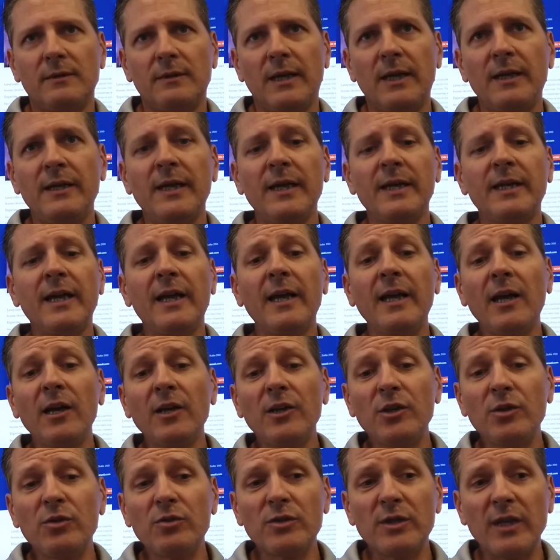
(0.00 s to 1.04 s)
And they cannot
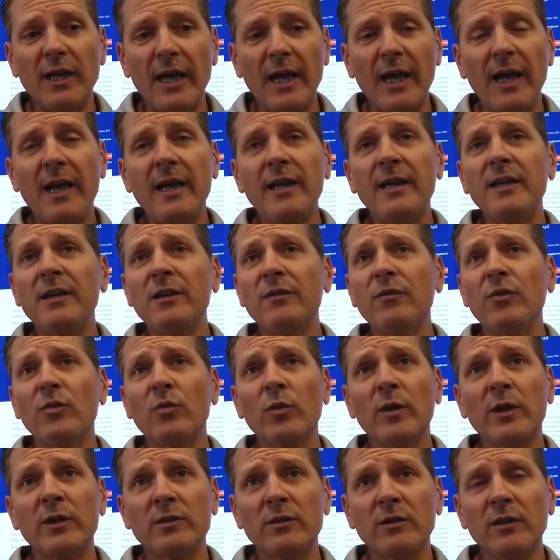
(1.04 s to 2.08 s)
use any of the
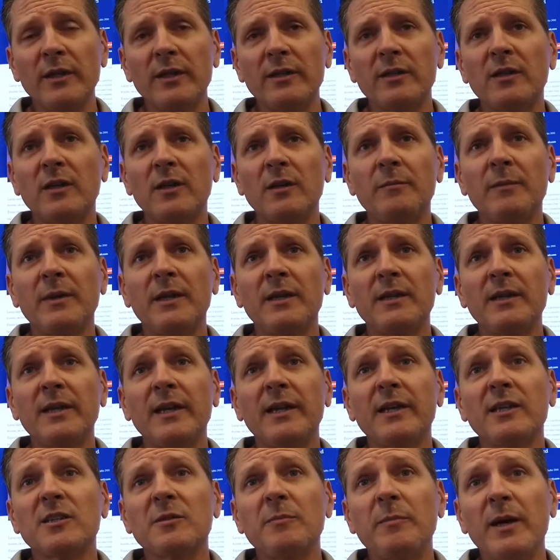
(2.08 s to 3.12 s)
rental income that they
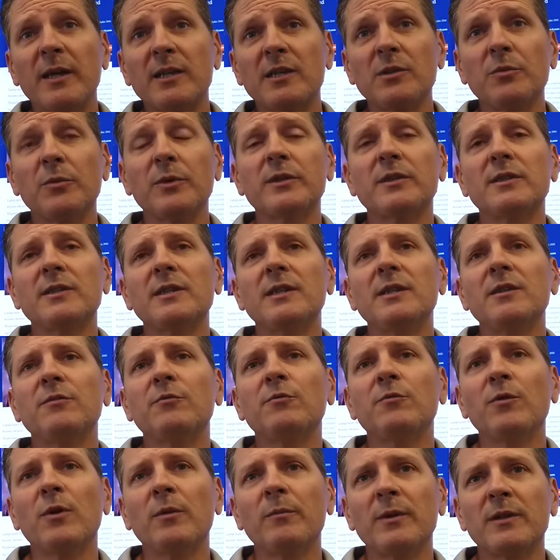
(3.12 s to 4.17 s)
expect to receive
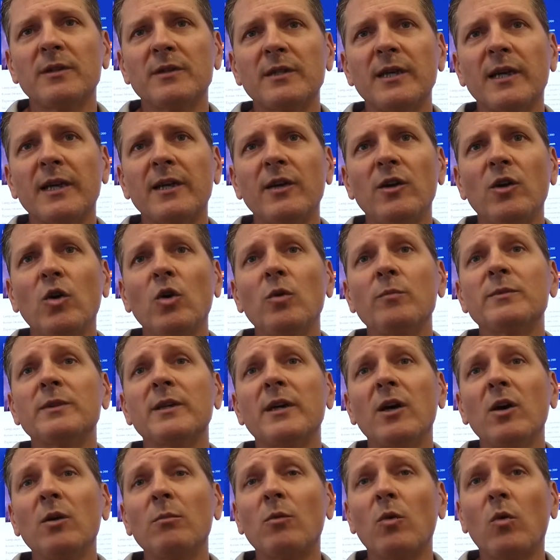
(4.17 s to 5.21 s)
from the second home to
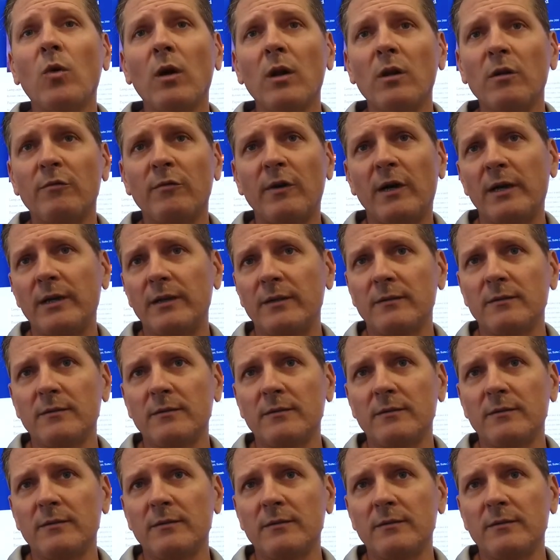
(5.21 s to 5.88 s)
help qualify.